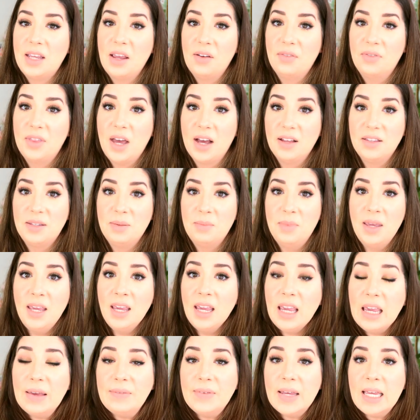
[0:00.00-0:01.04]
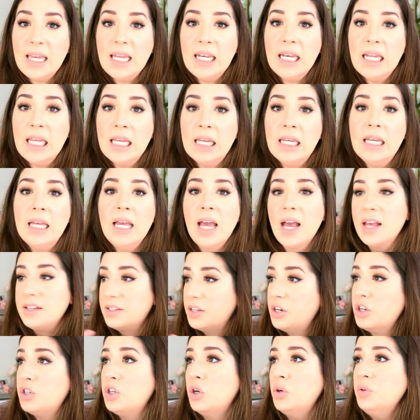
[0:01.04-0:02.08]
give that to me even as
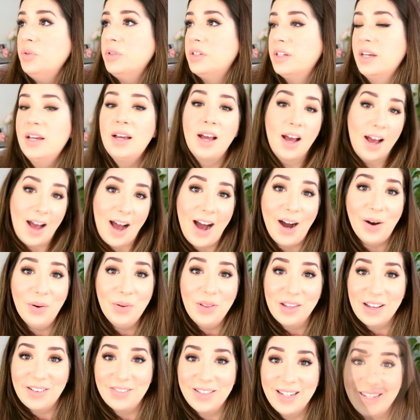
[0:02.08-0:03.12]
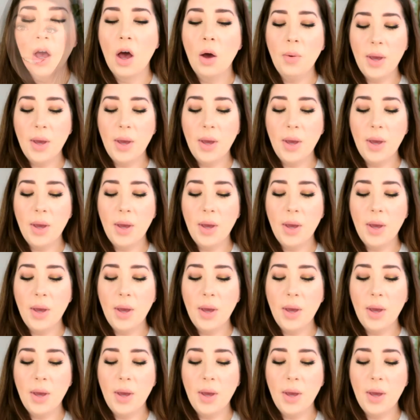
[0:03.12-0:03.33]
an adult, I would love it.